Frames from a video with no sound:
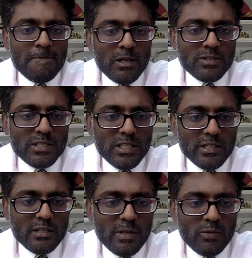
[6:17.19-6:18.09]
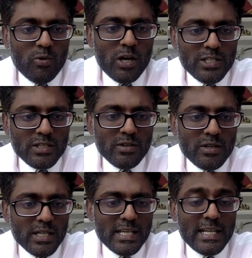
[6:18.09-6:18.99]
Also talk to you about Washington,
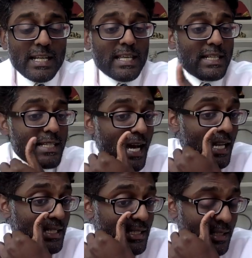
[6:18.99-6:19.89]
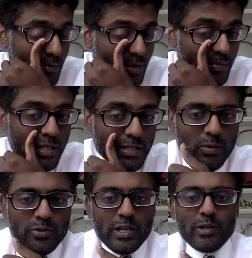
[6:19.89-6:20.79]
or Connecticut and Dallas in the WNBA as
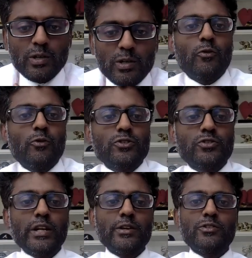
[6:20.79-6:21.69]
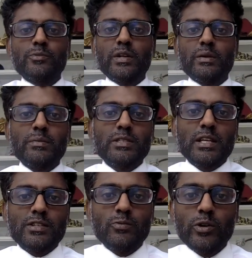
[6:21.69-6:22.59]
well. We'll try to go for four straight YouTube Premium
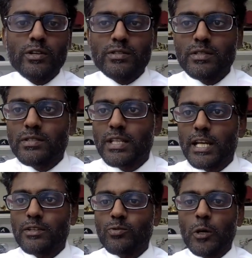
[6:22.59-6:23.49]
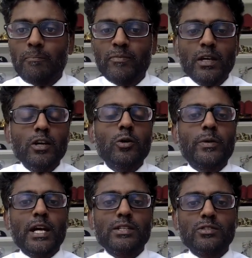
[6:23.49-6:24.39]
selection winners today as well. Hope
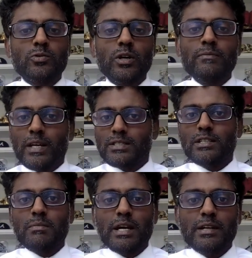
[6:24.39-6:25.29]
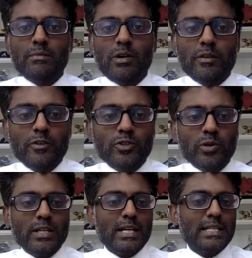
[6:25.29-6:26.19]
you guys are doing well. I'll see you back here tomorrow. If you
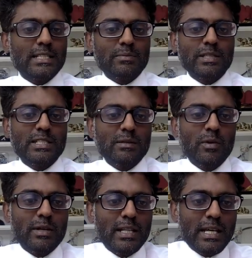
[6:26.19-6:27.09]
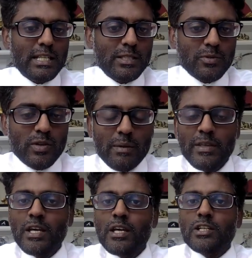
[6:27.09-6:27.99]
enjoyed the content, please take a moment to like and subscribe.
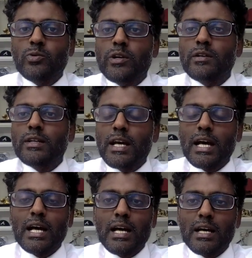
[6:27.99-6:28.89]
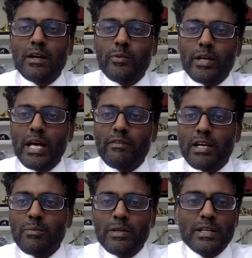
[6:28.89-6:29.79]
Twitter, we have a
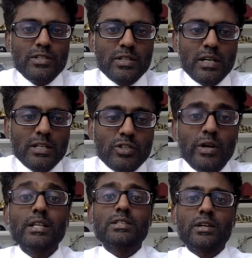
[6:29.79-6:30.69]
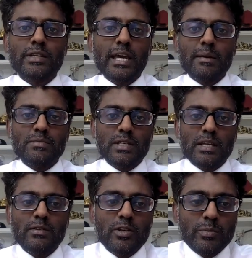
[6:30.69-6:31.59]
couple extra trends on games
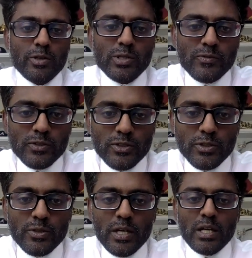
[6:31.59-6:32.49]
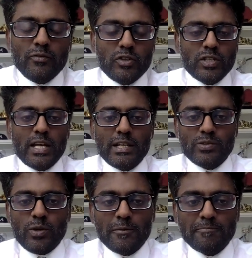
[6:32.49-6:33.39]
that could be useful to you for tonight as well.